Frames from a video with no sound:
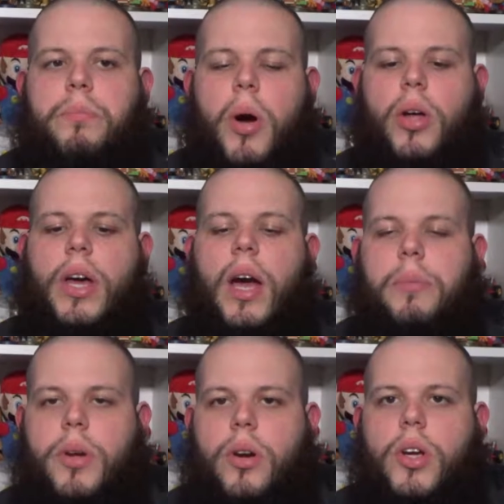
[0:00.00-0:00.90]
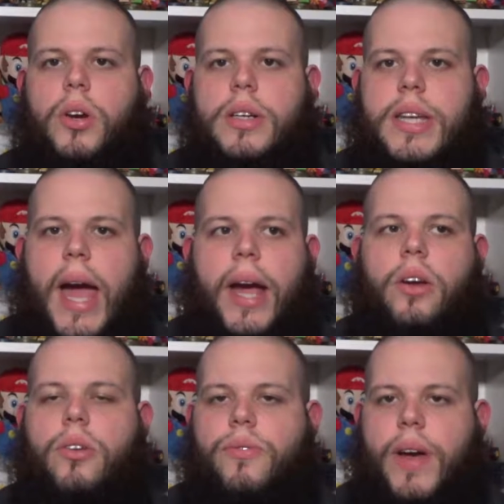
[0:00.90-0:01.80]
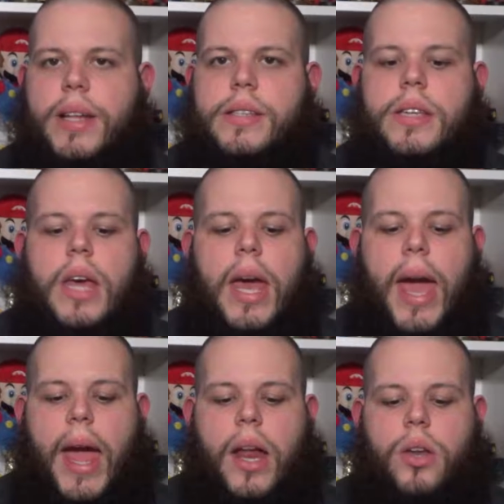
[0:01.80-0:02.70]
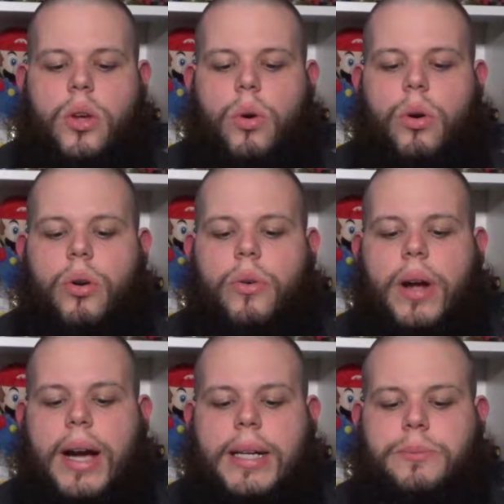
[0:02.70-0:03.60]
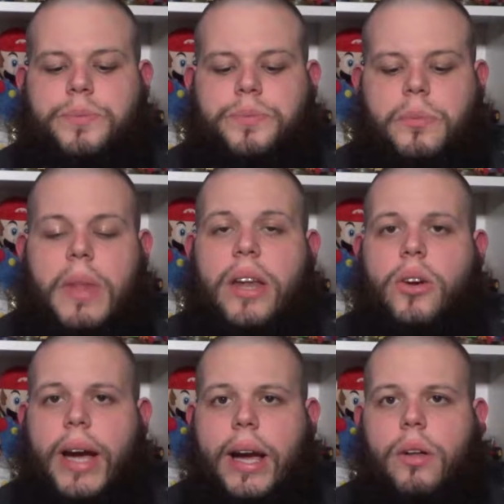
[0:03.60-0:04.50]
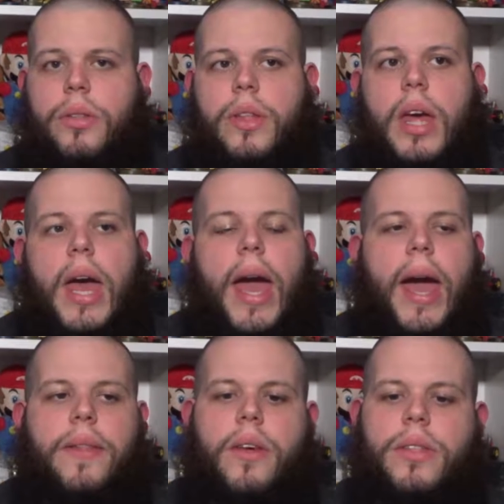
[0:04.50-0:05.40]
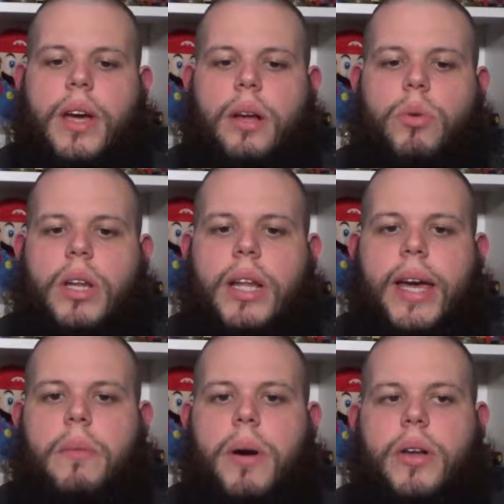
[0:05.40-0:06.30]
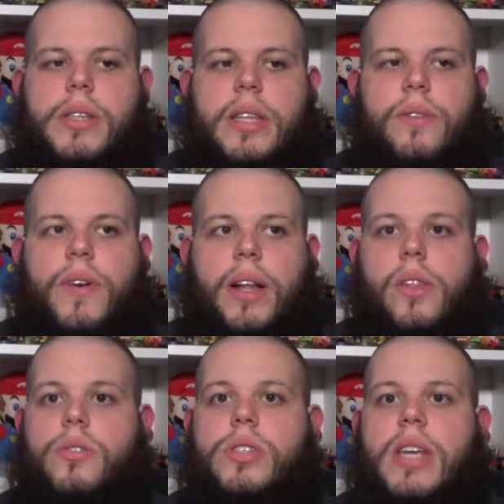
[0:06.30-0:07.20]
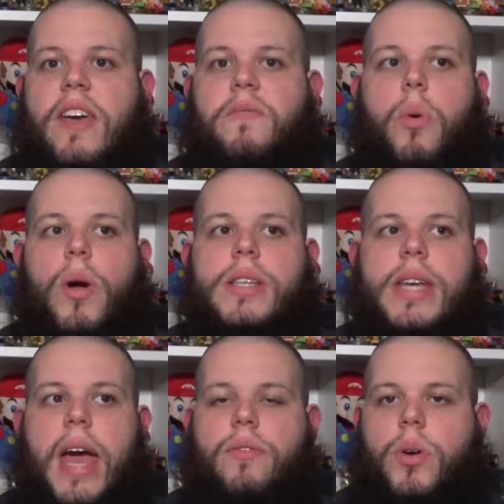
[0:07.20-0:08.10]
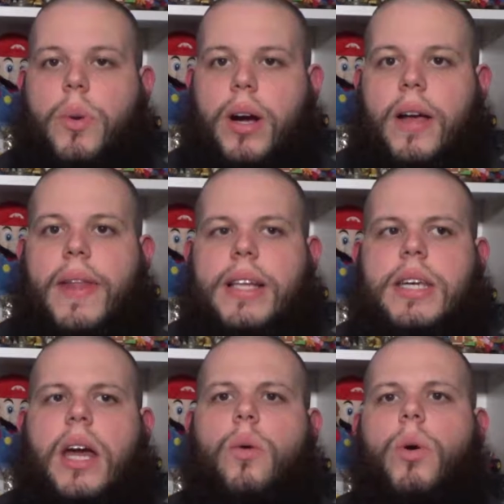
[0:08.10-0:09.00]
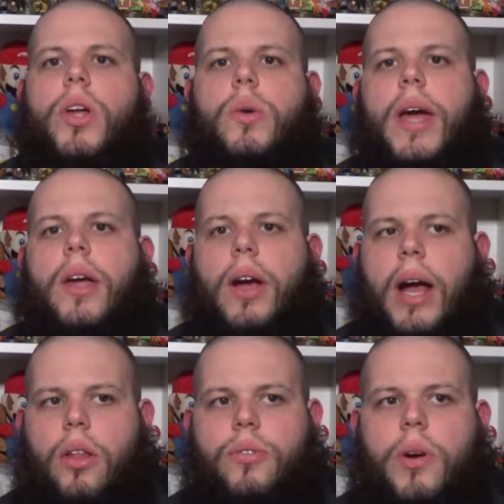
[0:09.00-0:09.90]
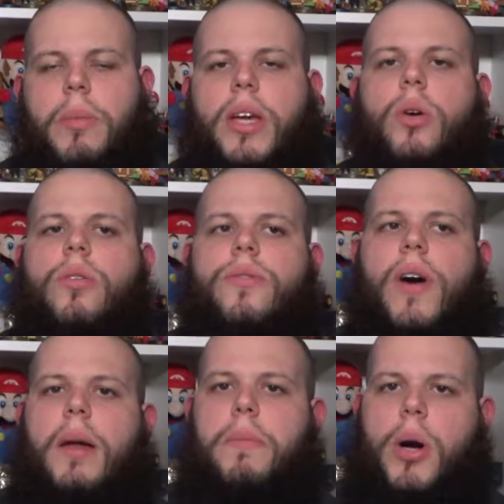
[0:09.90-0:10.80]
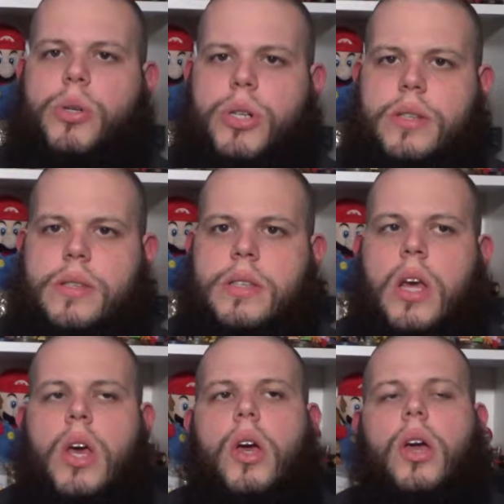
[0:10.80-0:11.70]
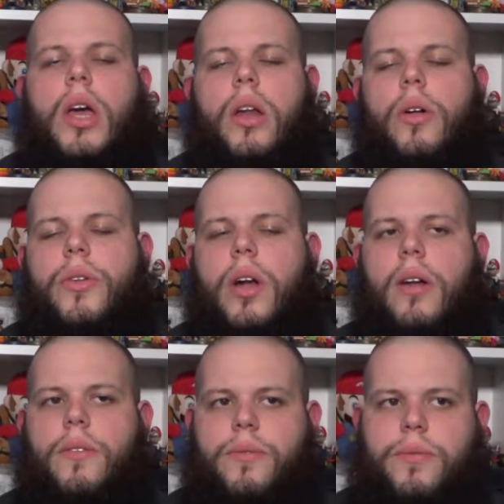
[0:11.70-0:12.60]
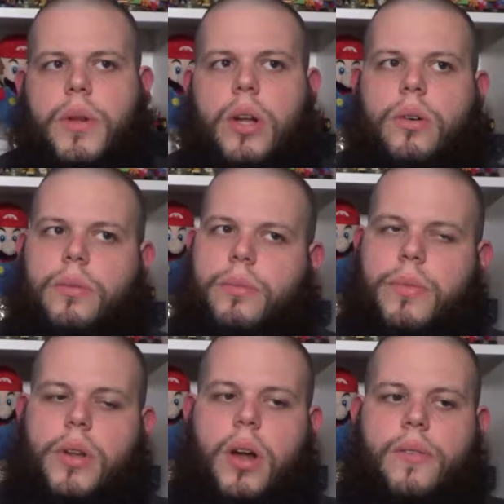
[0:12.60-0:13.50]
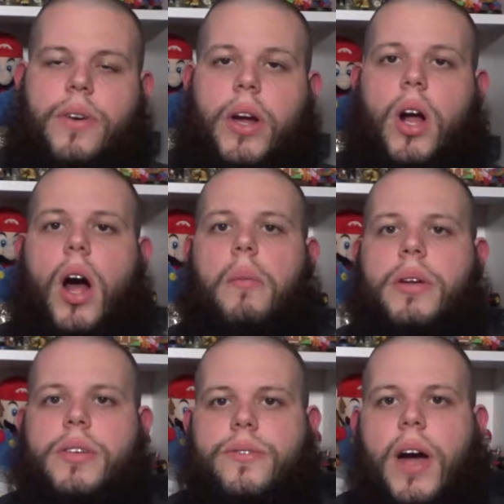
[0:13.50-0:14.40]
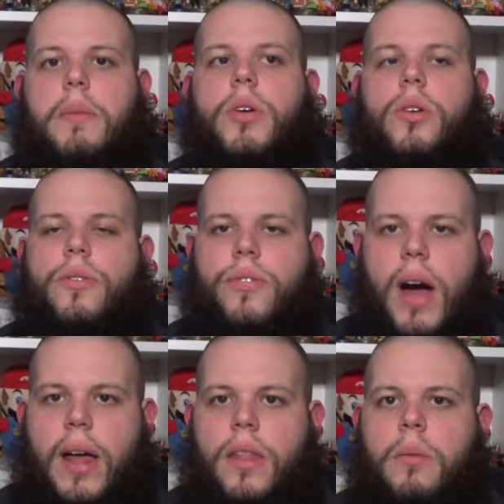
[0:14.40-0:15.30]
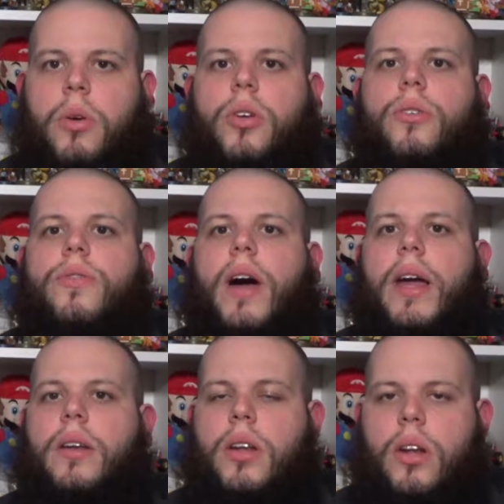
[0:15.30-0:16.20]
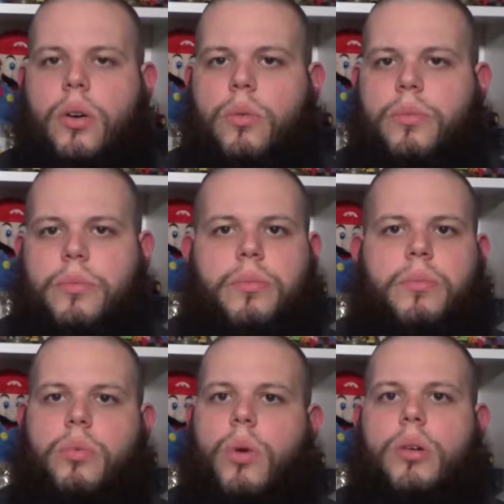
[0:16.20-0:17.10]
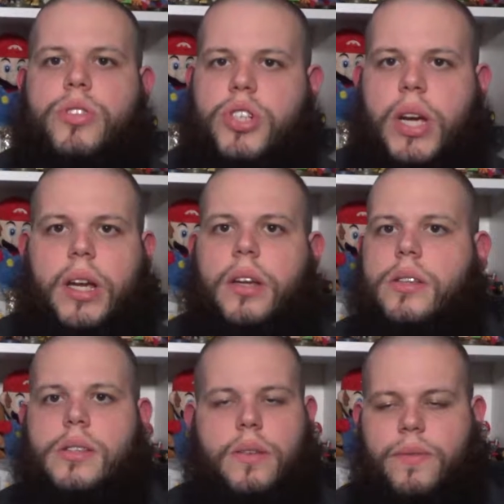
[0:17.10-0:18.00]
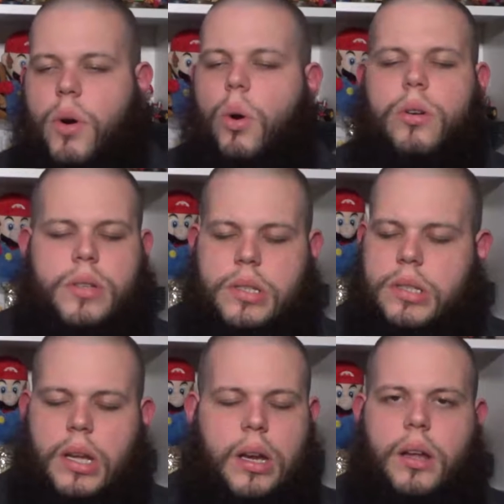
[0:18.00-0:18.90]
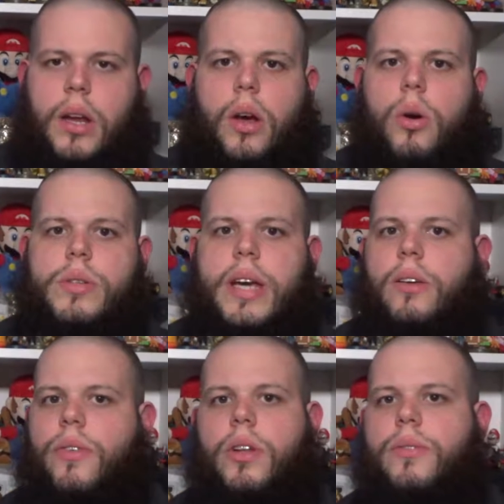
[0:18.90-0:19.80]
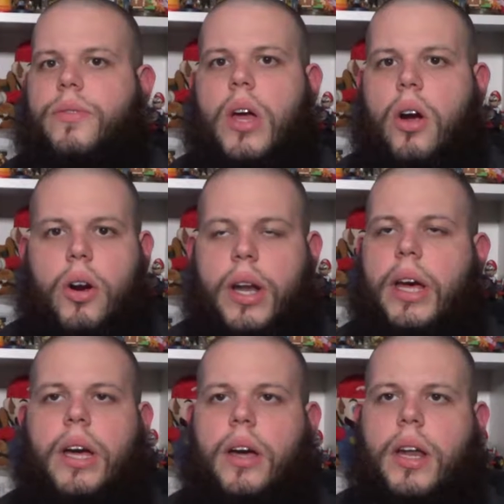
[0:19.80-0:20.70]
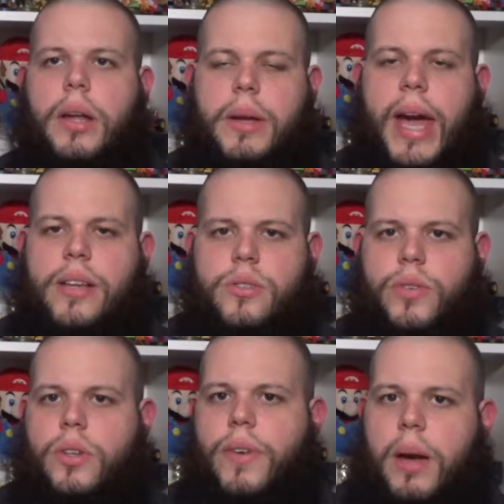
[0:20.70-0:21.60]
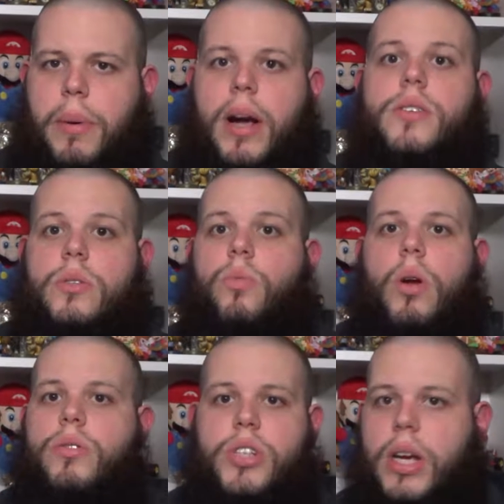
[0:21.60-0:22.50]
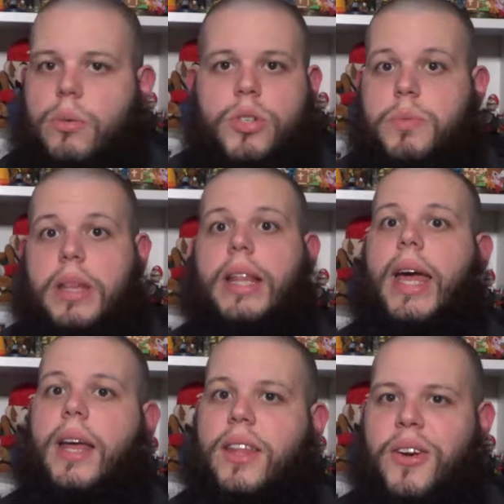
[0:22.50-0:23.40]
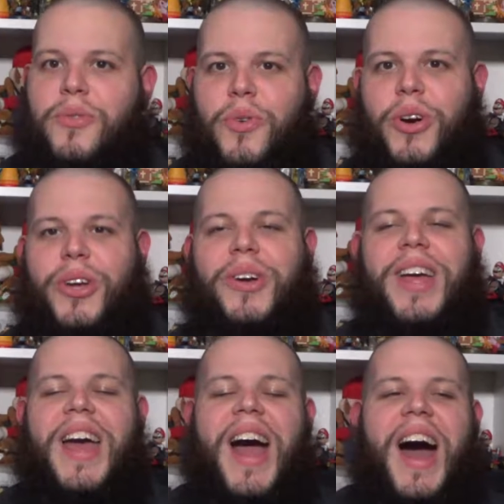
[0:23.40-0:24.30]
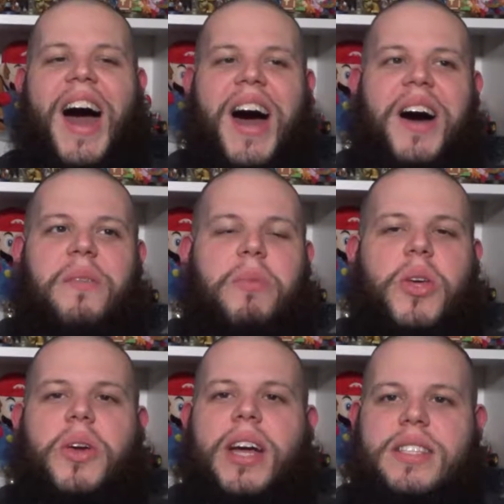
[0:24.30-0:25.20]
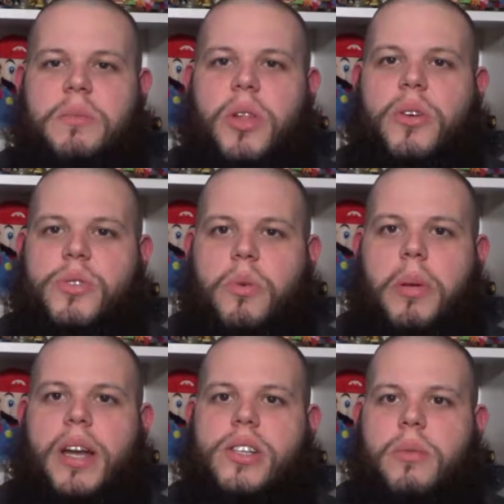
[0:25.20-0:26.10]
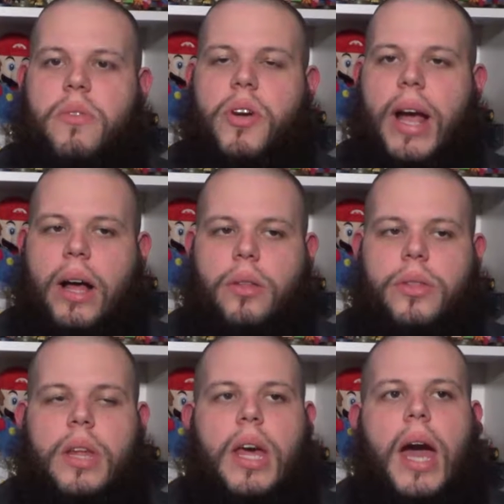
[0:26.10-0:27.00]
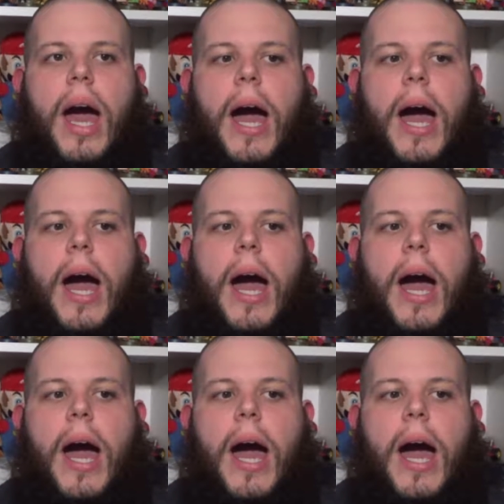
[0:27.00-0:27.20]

bulking up your attack, your defense, and your health. And the other thing I really like about it is that the fact that there's save points everywhere, and that's kind of where you get your health from. Like, you can find potions, they're not very common to find, but you can find them, or you'll find, roast chicken, because of course in a hotel full of, or in a castle full of vampires, roast chicken will just be laying there for you. But you can get some of those to replenish some of your health.